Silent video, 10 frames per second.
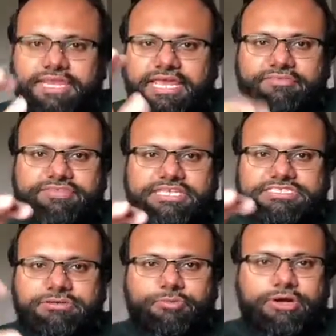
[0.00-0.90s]
if things
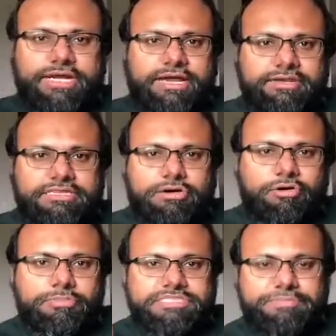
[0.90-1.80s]
don't work out in the
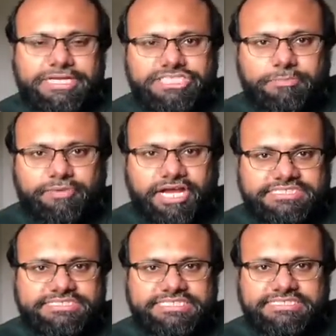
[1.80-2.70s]
home inspection
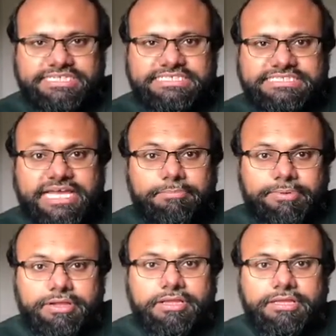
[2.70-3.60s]
process, as an
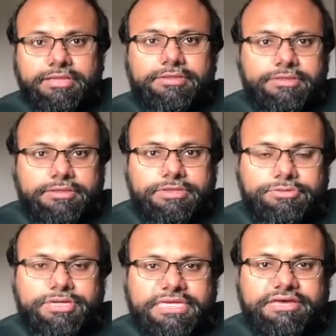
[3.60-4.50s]
example,
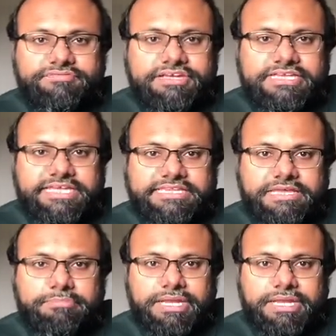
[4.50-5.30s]
you can definitely take that money